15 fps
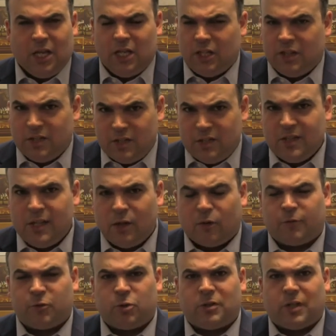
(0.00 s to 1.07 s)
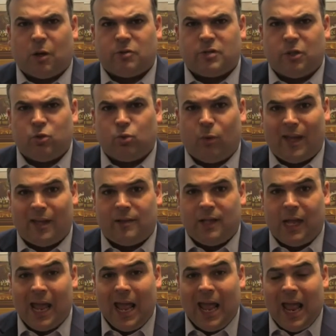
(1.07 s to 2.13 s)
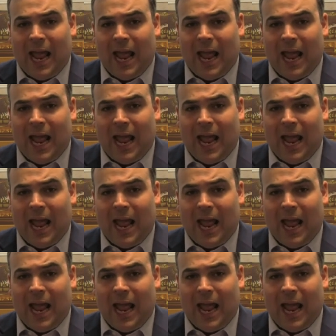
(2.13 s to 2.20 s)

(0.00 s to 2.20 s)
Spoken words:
In this year of 2020,